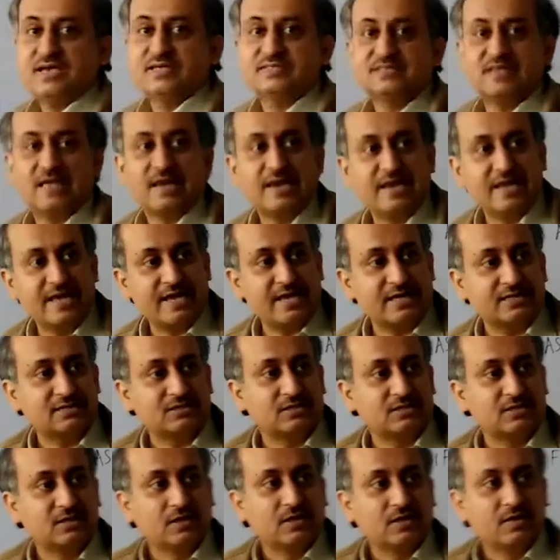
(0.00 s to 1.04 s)
is a list,
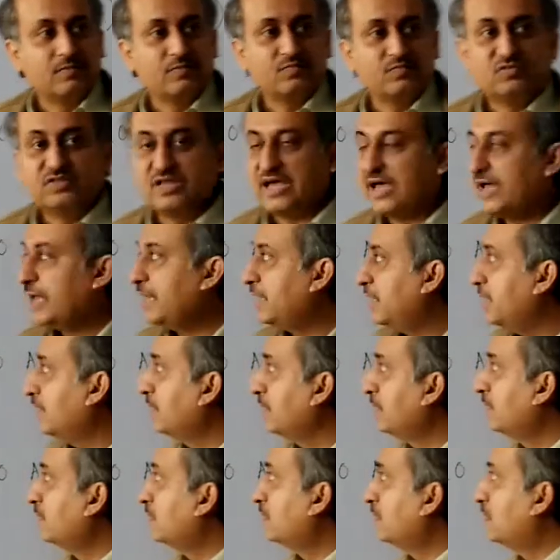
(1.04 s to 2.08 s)

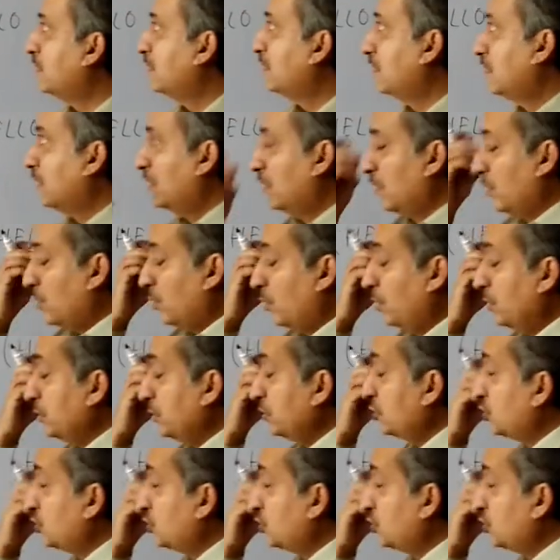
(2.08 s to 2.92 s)
then we